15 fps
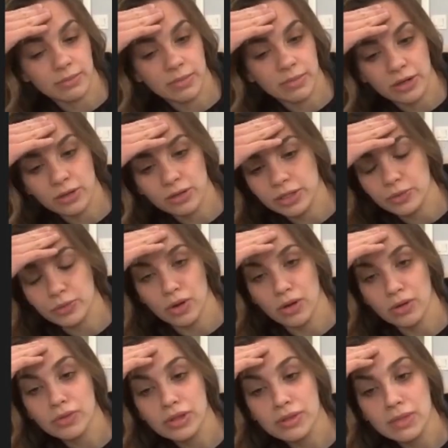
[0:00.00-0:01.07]
medically
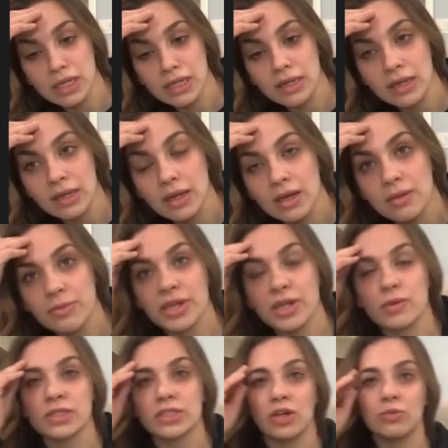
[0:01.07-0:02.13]
wrong with me, but it
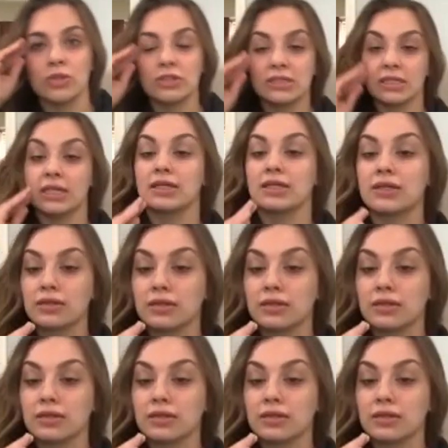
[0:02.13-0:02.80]
was almost like